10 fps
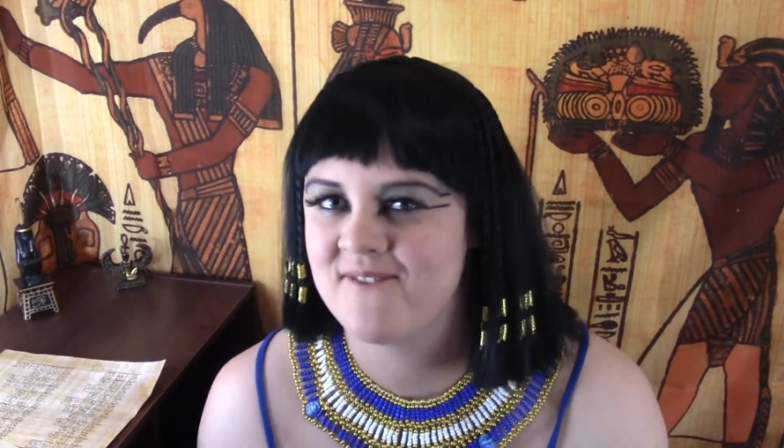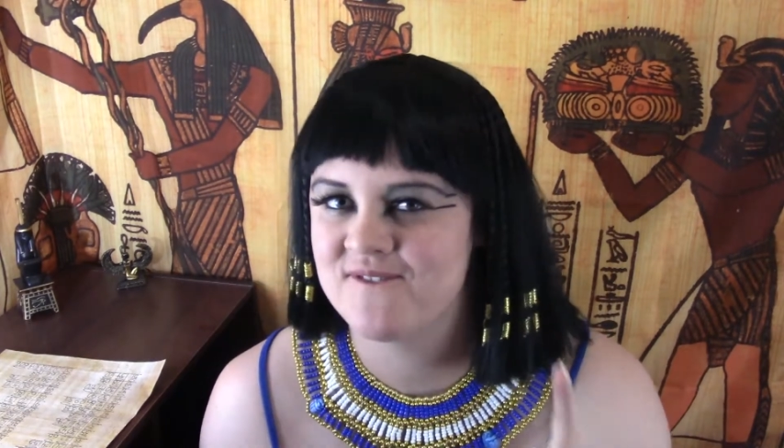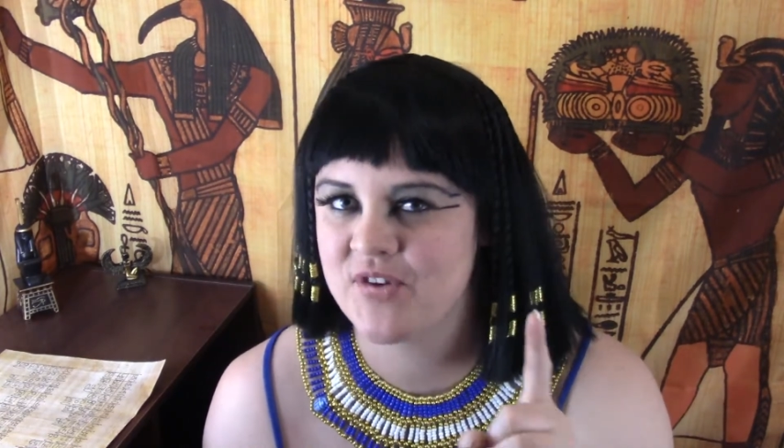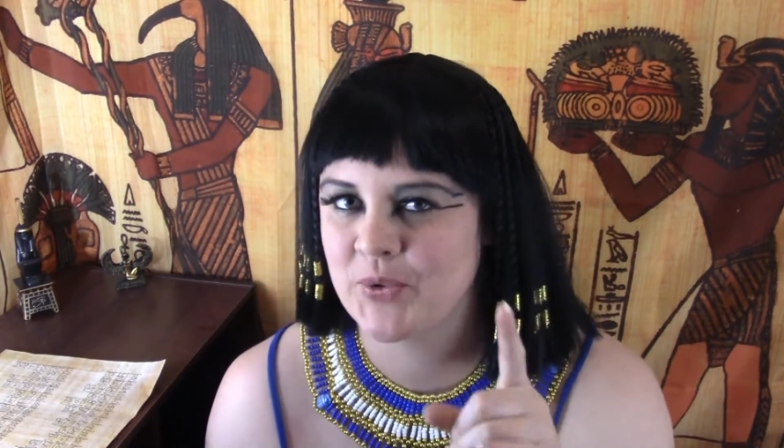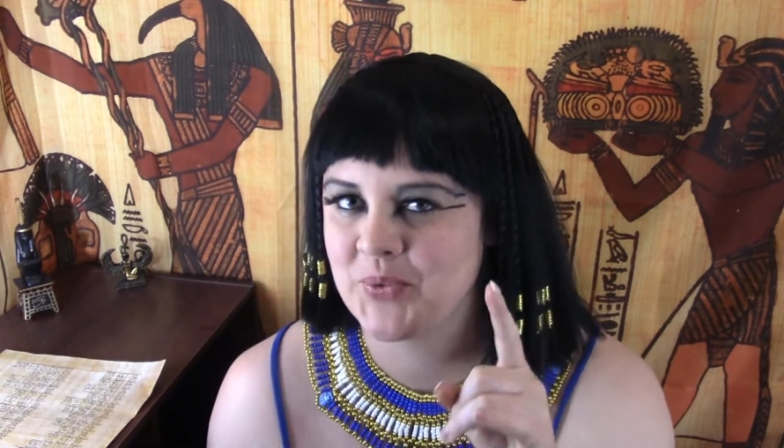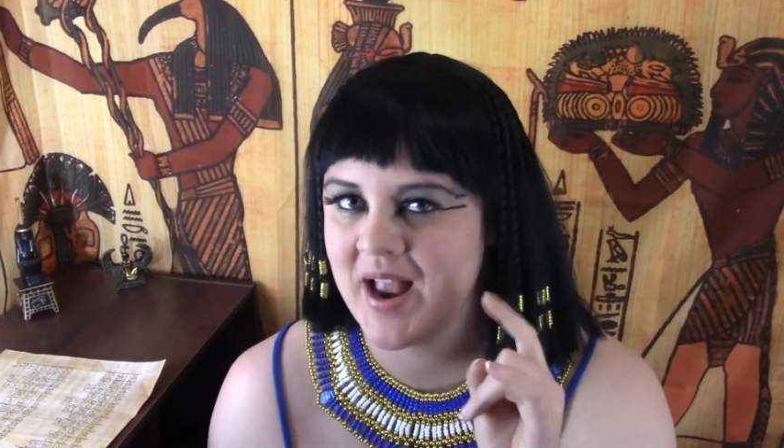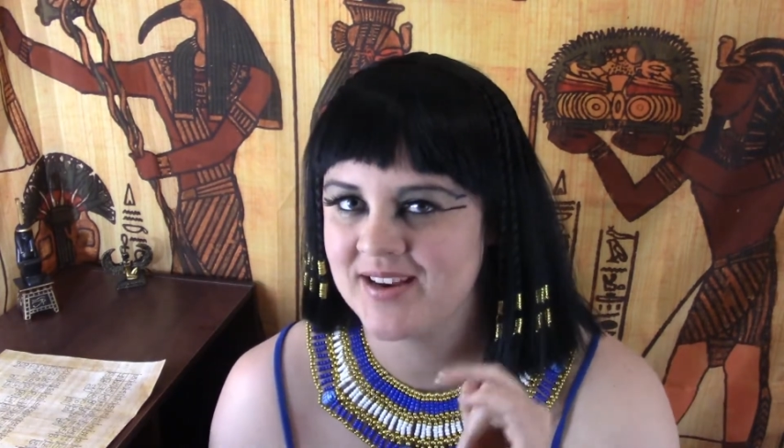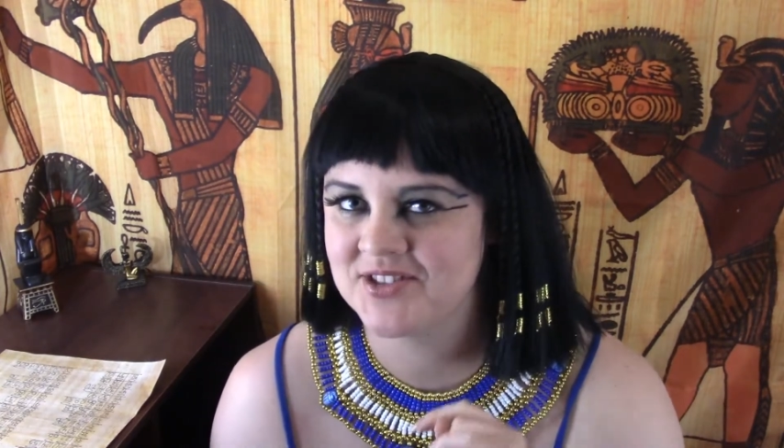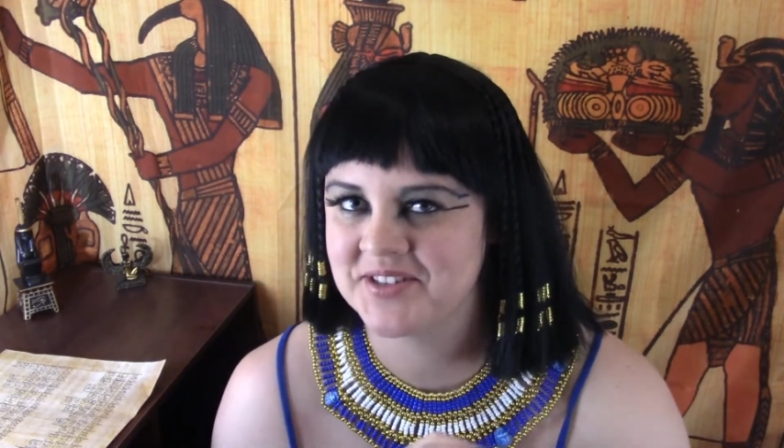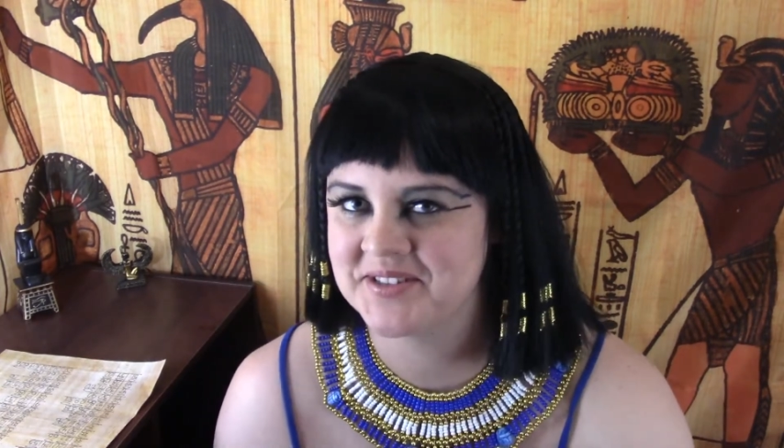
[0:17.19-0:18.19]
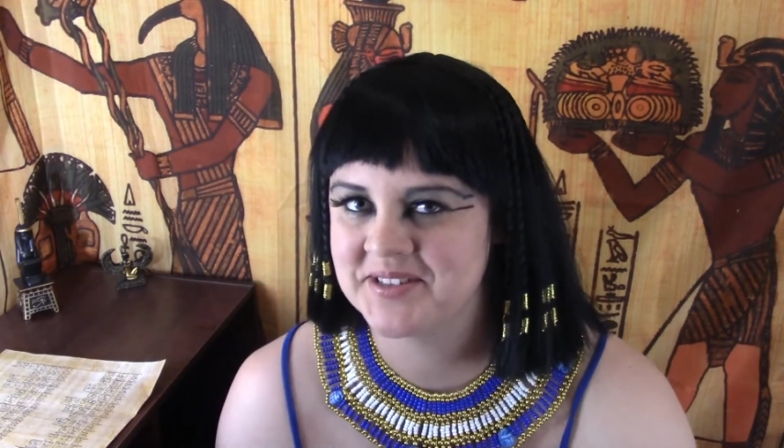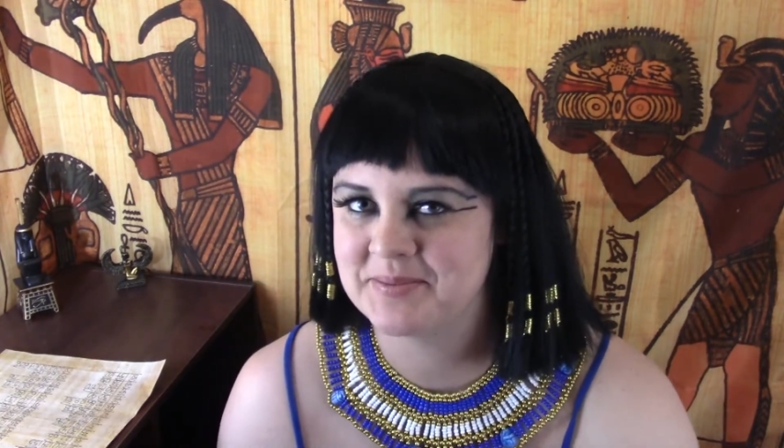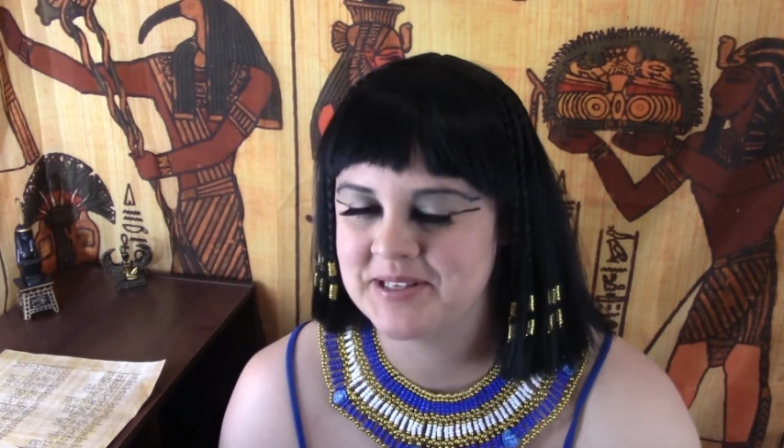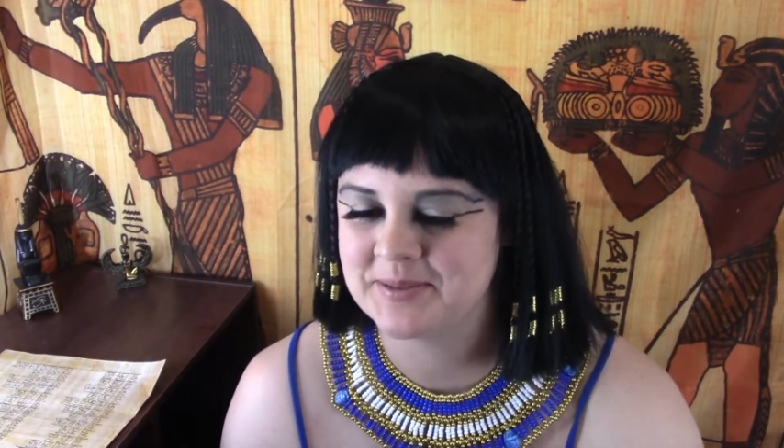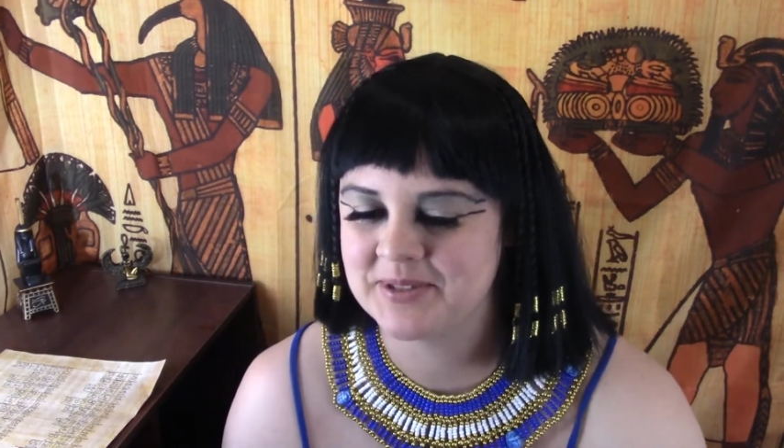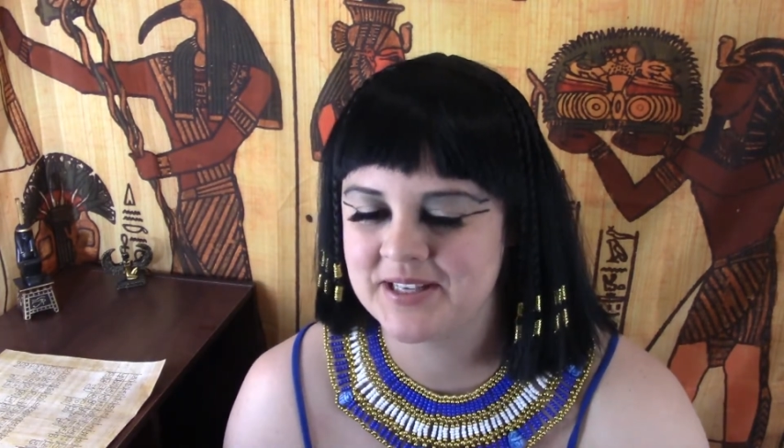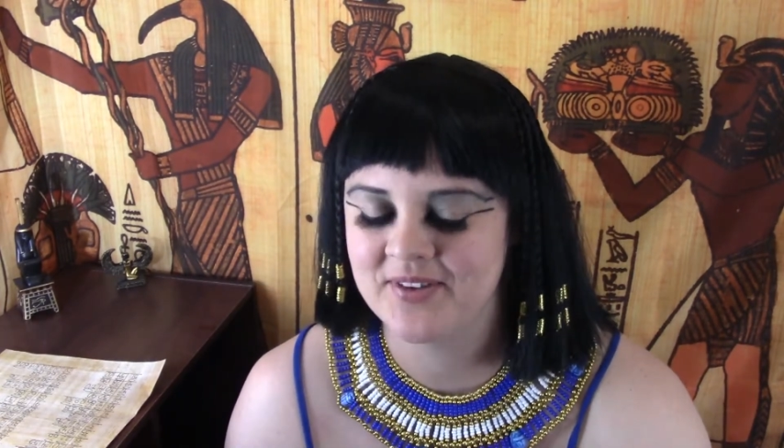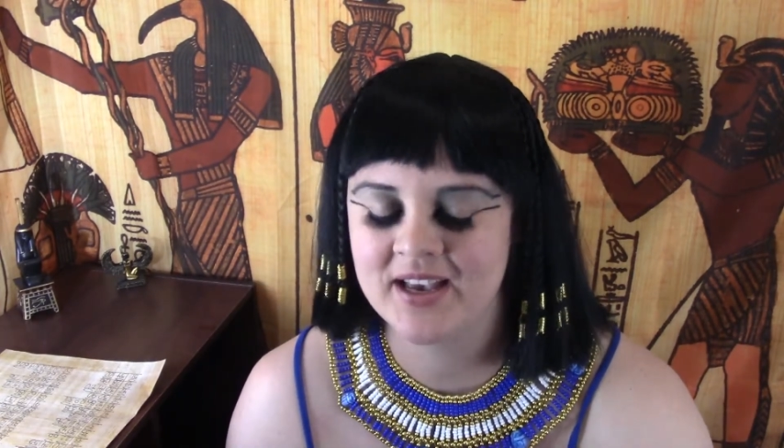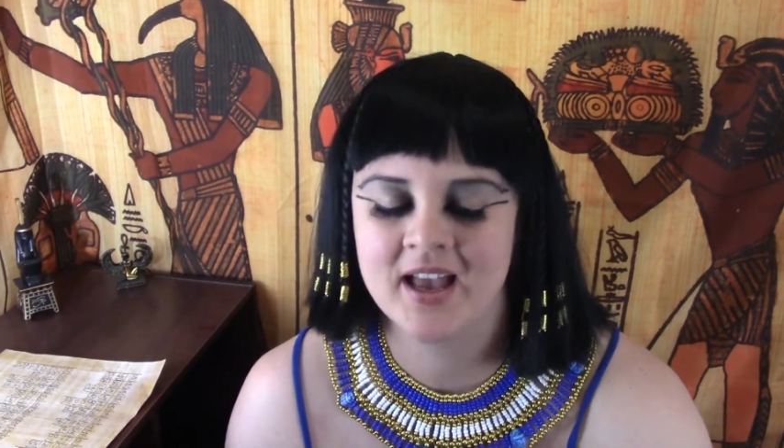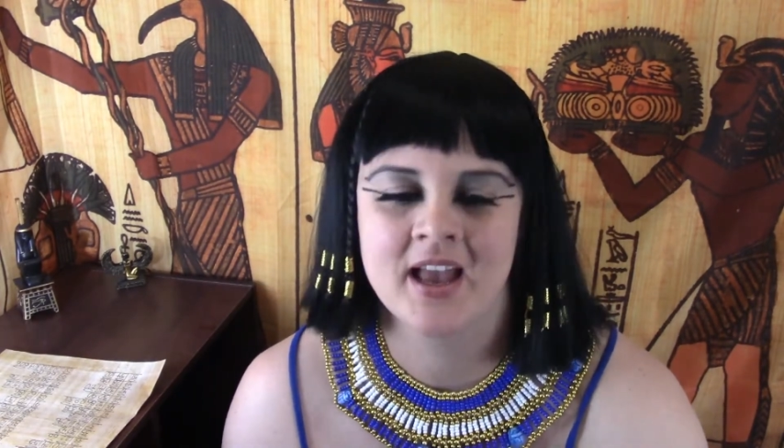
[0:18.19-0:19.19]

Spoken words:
fractions to be specific.